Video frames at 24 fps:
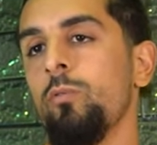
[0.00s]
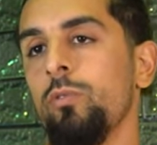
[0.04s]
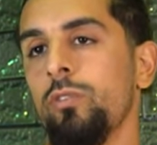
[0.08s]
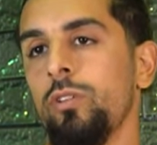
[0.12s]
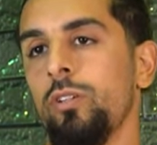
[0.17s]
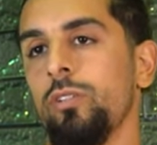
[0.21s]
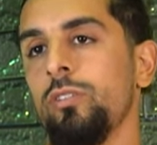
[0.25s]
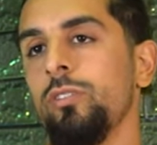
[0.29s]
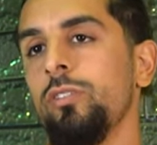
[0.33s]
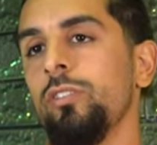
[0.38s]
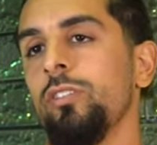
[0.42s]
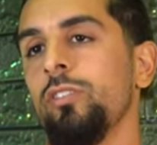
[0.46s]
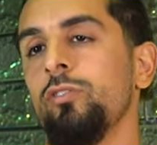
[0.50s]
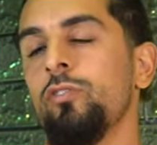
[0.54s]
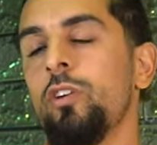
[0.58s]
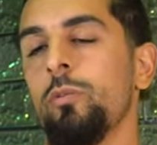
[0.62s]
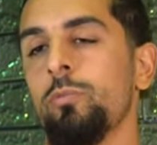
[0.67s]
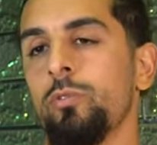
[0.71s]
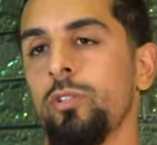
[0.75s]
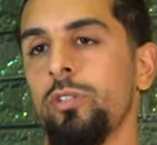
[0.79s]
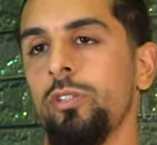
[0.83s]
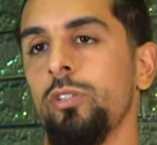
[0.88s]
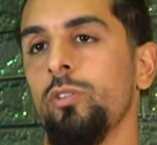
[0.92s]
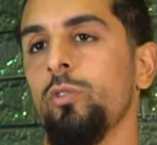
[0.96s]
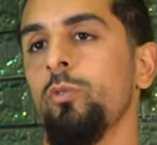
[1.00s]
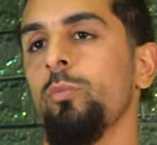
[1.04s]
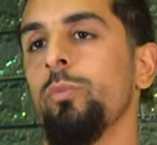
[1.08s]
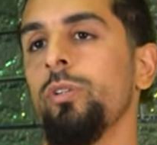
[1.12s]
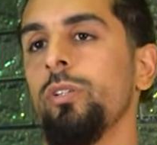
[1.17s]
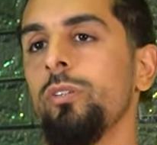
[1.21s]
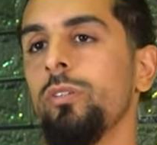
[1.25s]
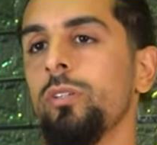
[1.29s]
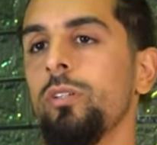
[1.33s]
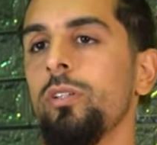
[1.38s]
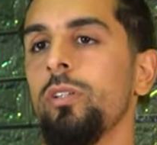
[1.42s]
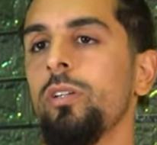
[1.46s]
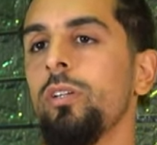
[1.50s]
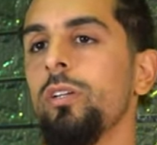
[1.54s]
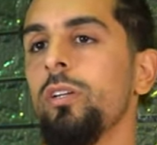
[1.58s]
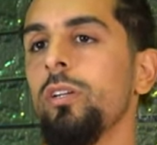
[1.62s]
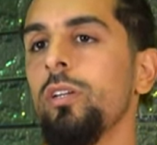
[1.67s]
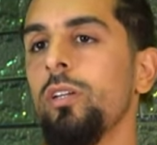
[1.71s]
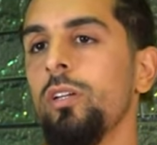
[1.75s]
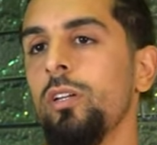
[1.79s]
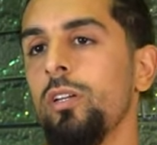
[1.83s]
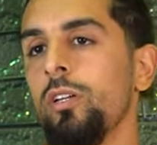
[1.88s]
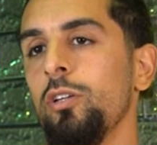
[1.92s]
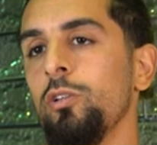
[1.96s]
When the adrenaline drops a little bit,
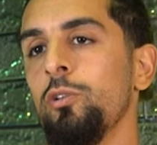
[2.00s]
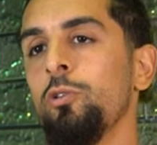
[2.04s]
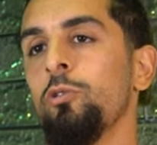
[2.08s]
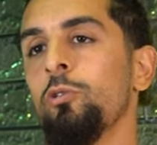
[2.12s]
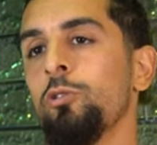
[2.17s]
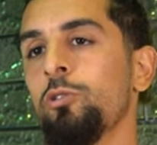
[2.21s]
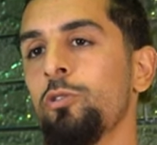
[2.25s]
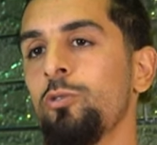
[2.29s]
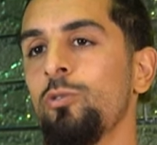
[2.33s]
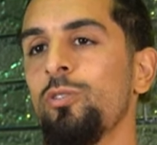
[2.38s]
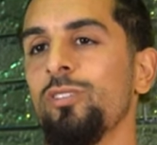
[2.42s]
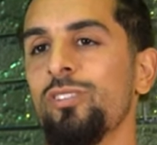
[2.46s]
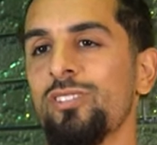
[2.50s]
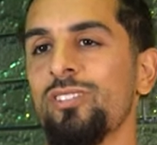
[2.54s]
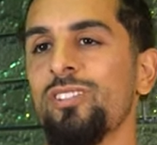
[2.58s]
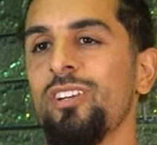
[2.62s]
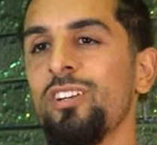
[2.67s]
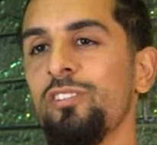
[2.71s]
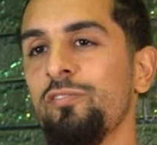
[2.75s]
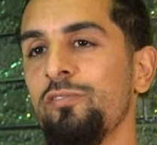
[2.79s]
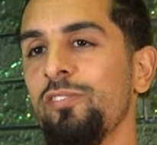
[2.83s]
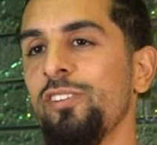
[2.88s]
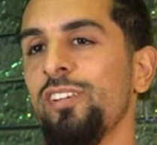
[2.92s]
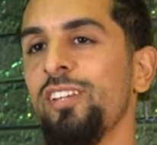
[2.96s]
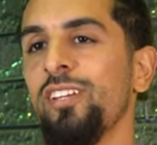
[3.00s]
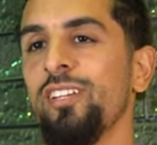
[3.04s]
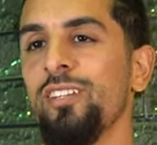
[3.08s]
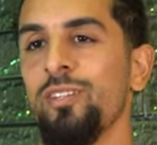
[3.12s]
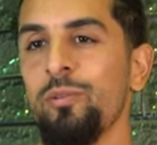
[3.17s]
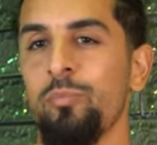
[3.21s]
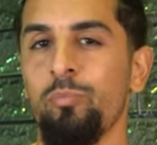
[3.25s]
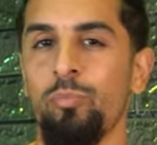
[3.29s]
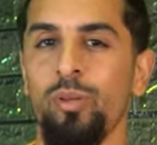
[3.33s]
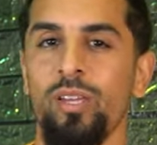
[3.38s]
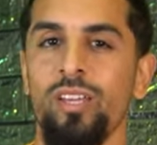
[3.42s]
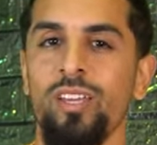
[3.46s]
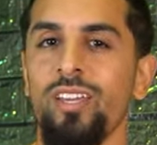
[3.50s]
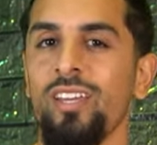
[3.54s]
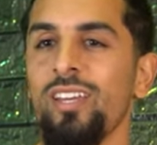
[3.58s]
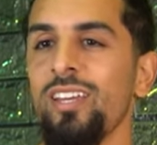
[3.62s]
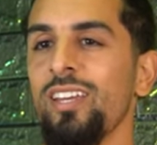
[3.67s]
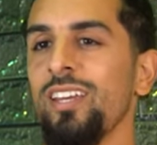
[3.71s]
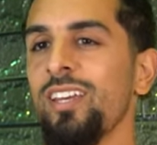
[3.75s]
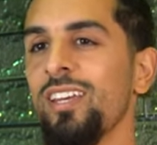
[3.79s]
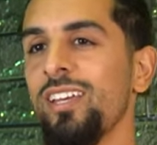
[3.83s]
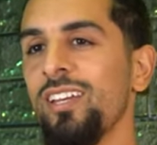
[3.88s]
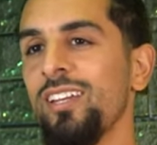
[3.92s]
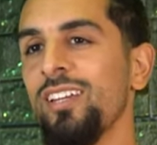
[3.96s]
you're also gonna start feeling the
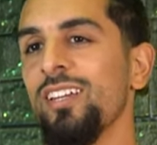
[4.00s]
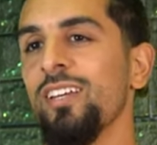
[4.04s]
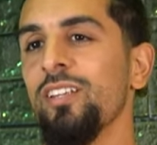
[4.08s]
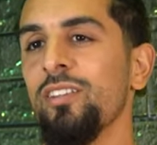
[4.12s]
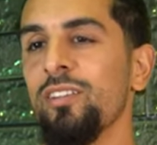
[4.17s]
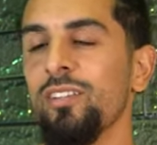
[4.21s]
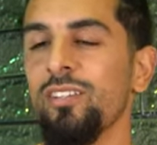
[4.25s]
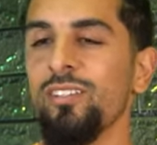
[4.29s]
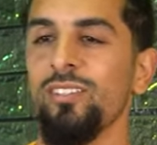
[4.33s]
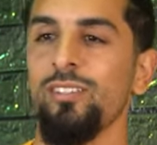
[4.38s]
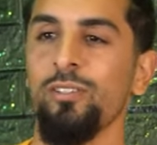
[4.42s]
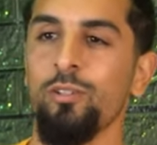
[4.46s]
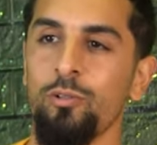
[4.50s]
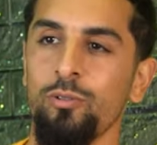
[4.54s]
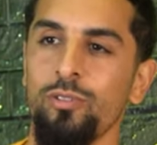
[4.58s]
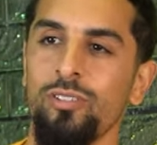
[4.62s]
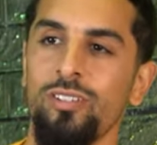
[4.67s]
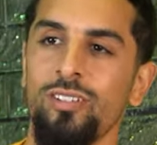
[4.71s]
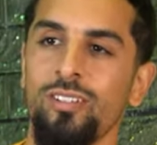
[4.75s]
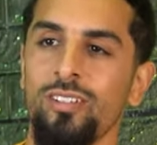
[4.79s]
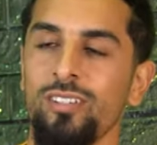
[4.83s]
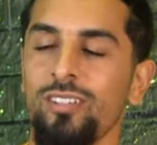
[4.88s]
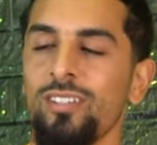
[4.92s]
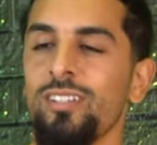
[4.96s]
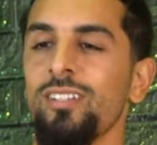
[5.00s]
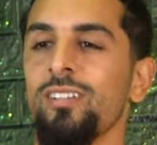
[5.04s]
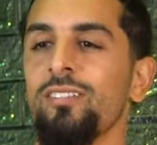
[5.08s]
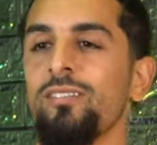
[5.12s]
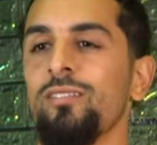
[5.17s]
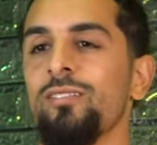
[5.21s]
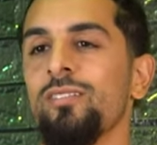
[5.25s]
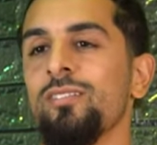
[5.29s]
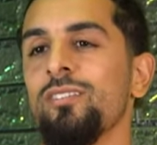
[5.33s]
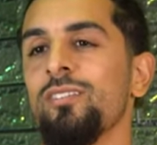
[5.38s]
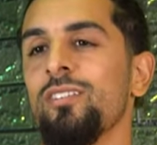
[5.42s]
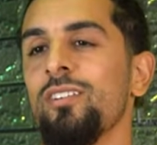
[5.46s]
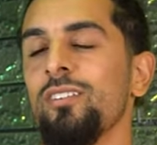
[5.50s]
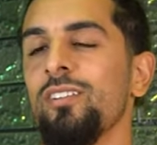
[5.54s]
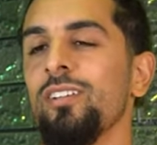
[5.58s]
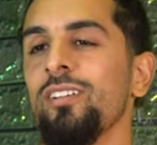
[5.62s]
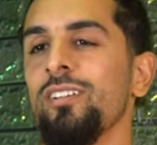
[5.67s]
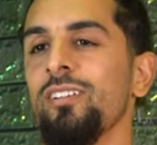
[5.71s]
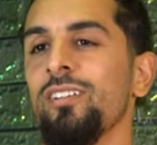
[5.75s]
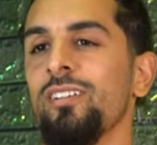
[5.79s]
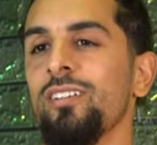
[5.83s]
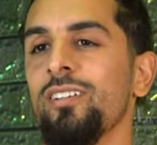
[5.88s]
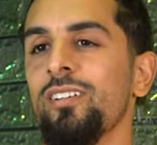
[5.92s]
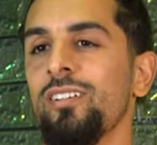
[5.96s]
pain, and you know, you start
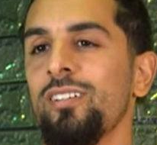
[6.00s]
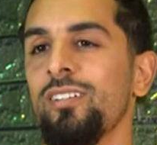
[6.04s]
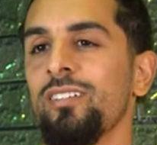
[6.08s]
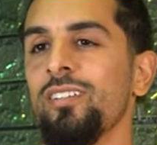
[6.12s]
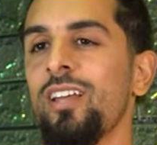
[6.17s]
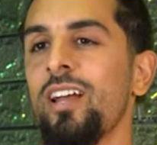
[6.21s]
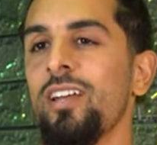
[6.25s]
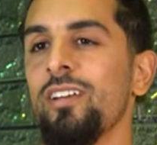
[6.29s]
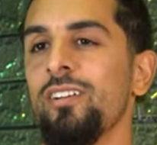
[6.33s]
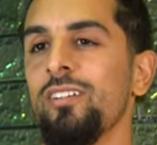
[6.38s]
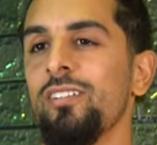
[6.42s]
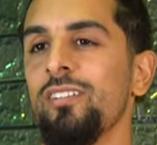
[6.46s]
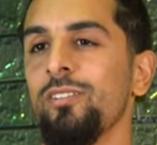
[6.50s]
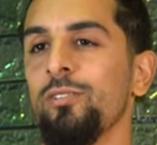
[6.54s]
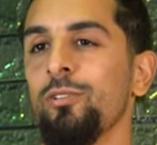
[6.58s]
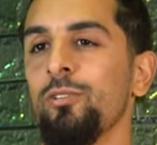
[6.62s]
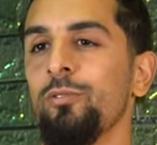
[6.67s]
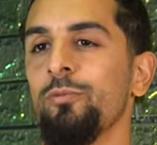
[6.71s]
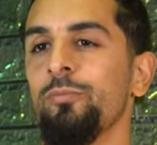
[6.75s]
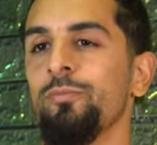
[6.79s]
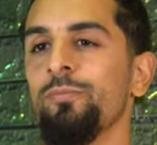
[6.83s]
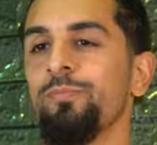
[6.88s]
getting tired, you know.